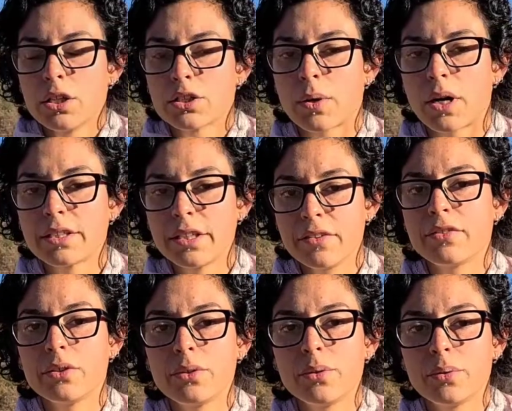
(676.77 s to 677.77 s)
So I'll leave
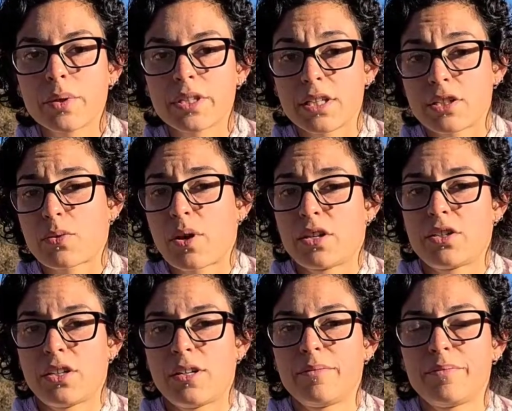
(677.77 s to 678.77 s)
you with this
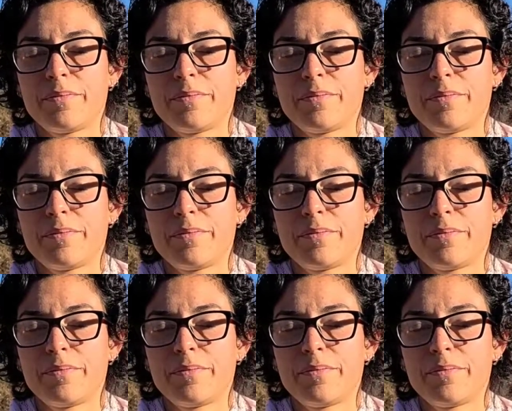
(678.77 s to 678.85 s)
question.